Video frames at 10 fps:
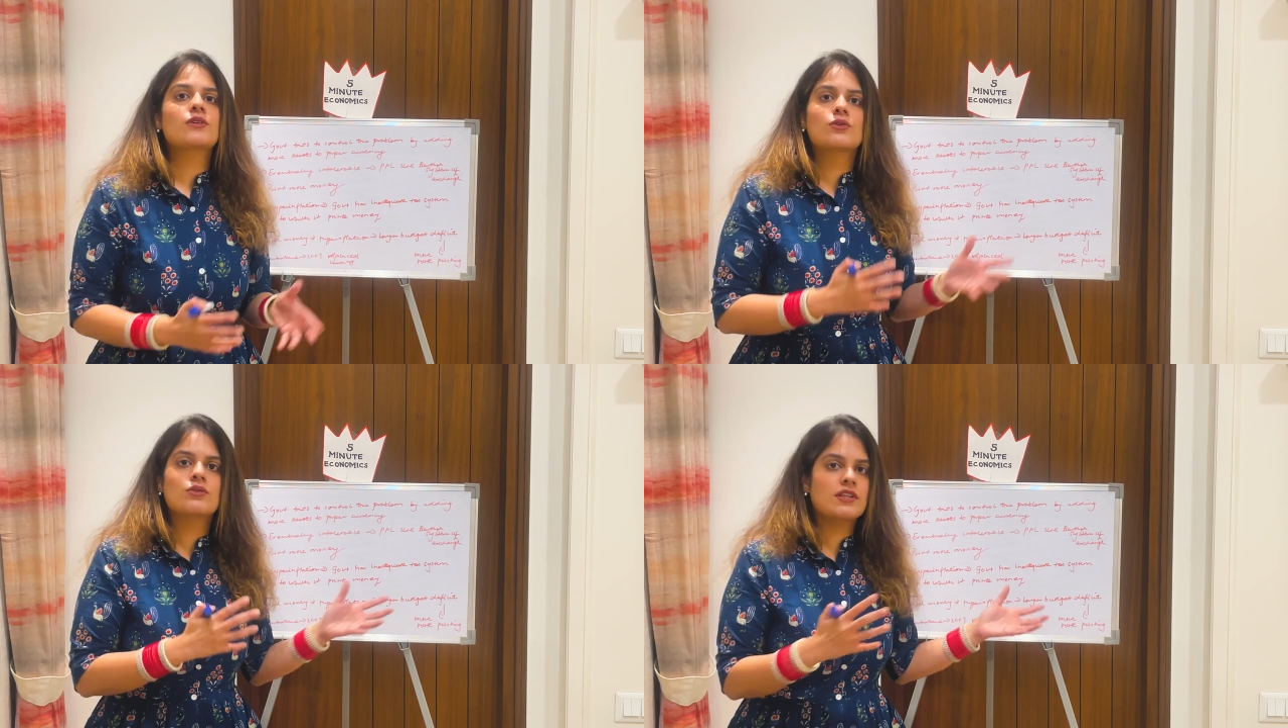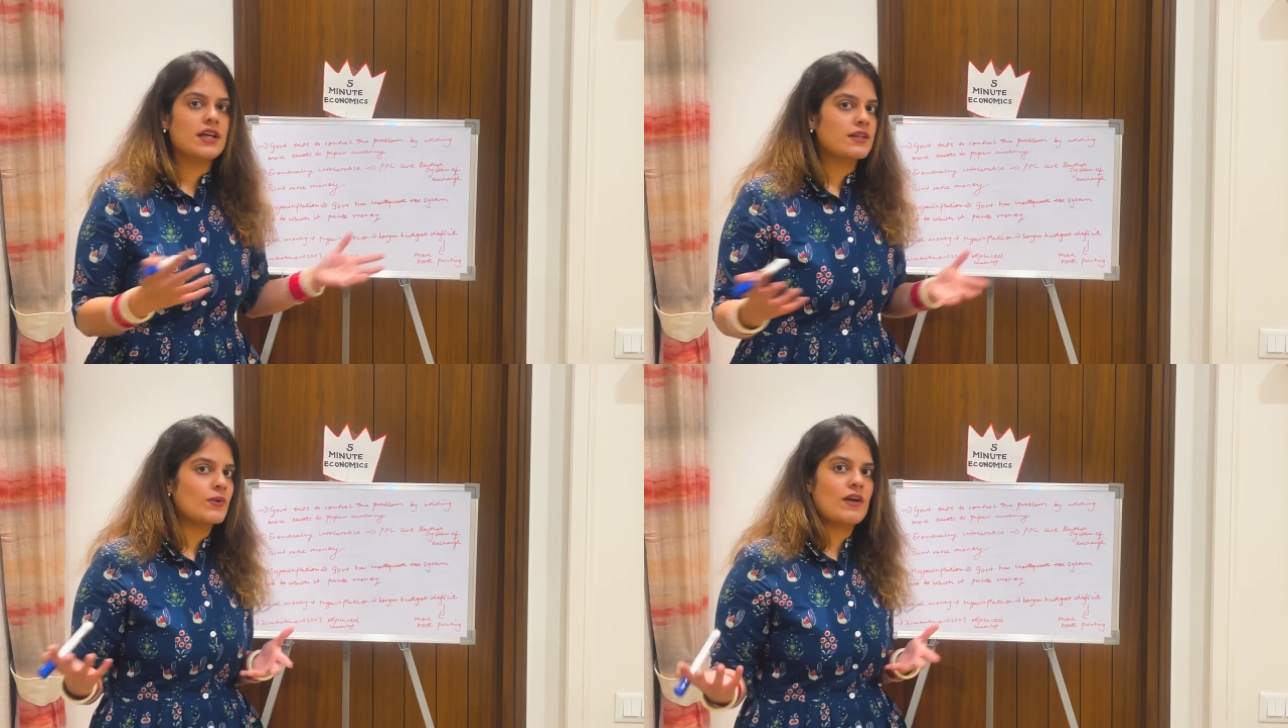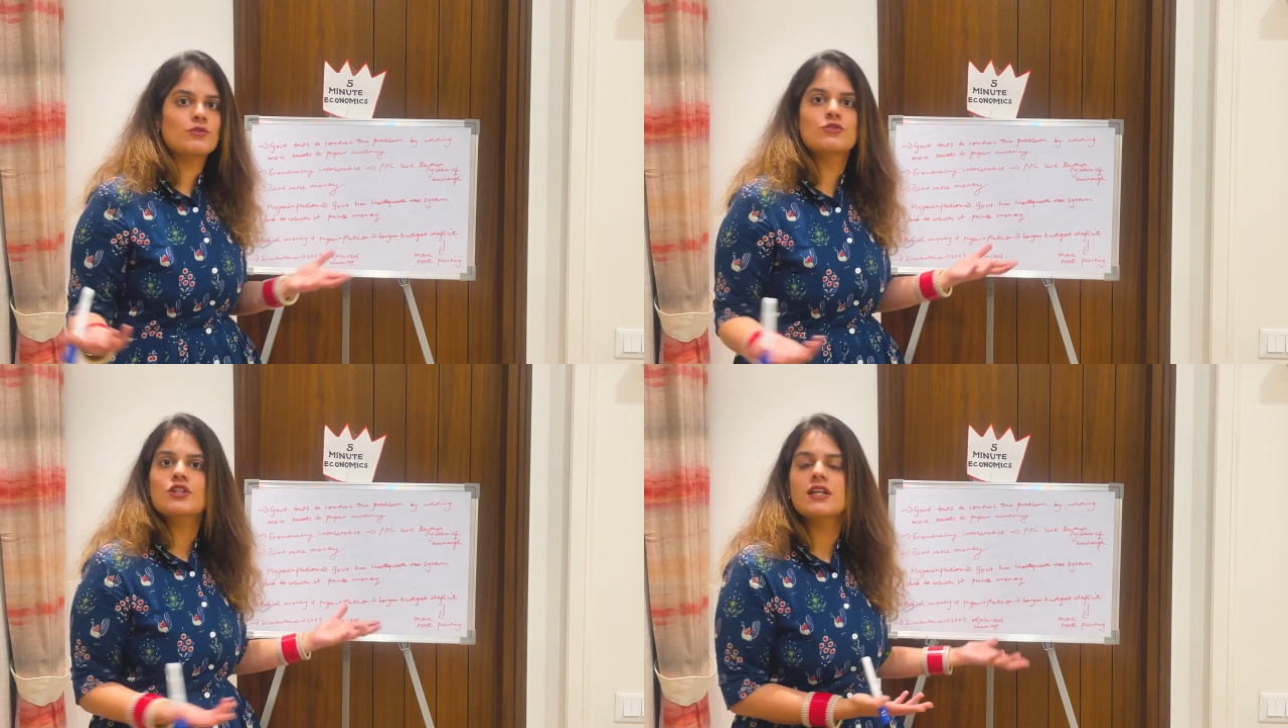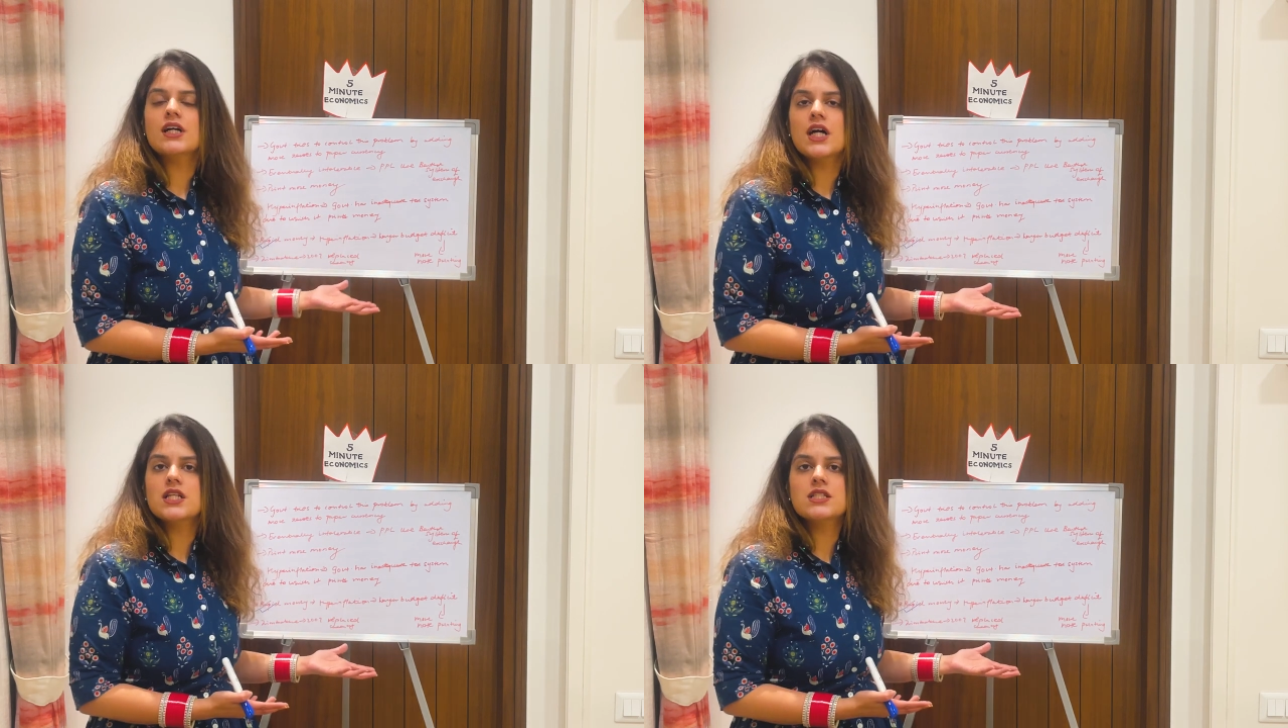we have to change the
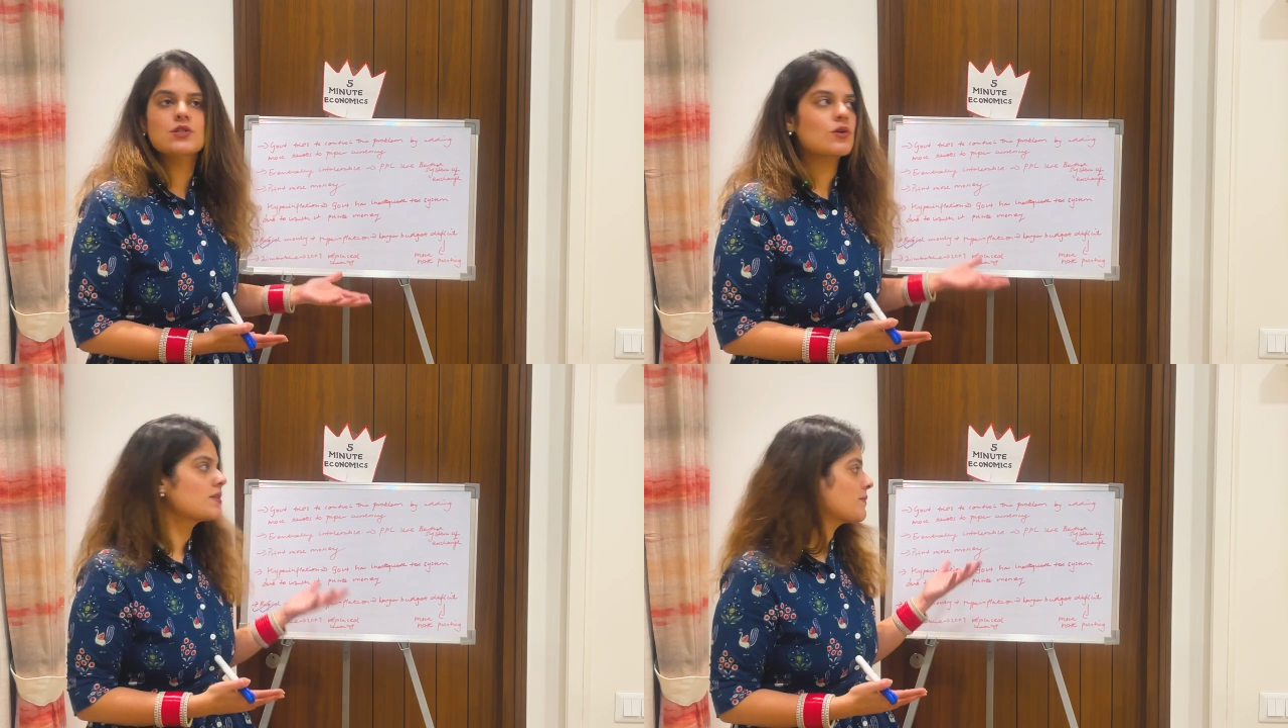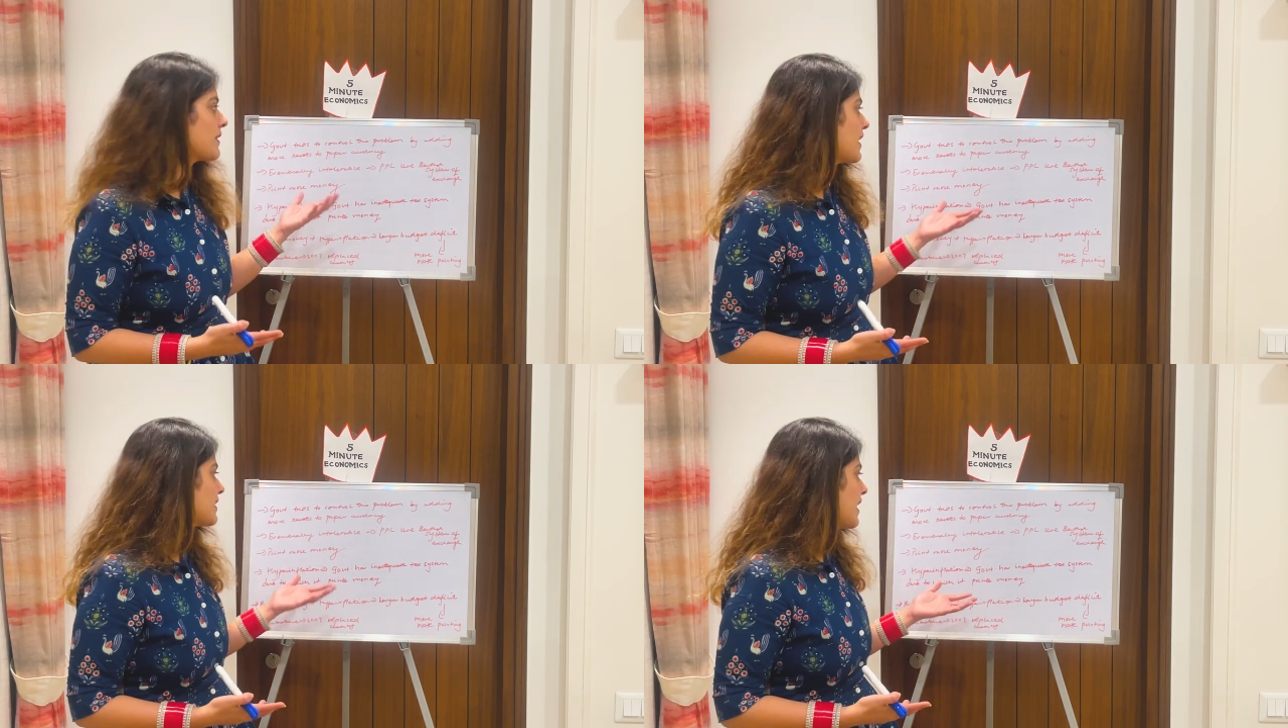currency or something like